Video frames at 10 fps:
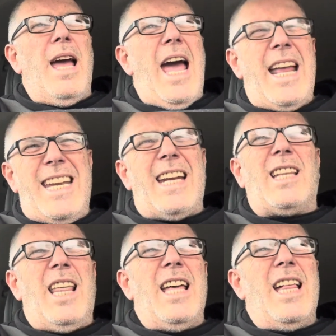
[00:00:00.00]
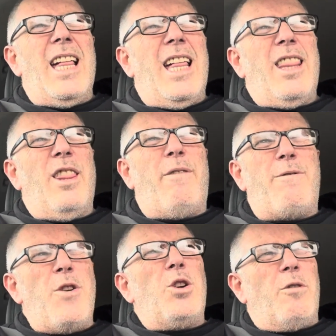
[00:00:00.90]
And yet, the
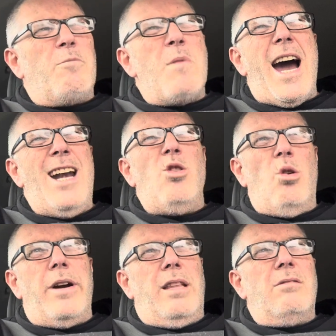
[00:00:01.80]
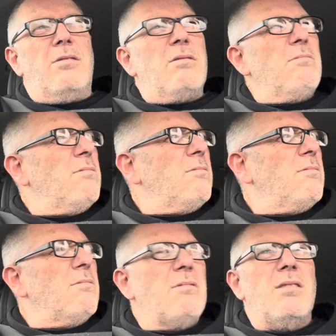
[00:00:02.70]
fruit of my loins
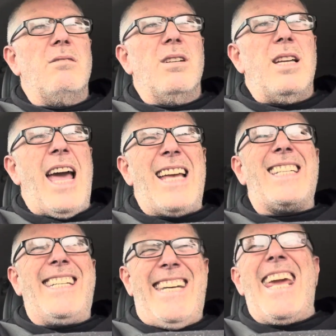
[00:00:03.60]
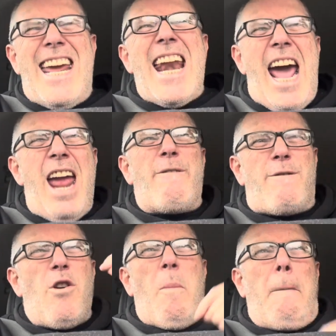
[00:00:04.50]
has DNA
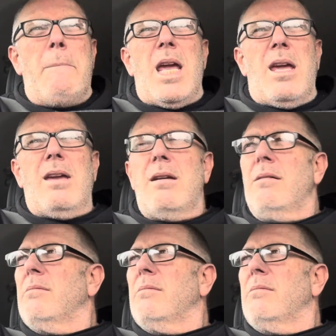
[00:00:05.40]
from me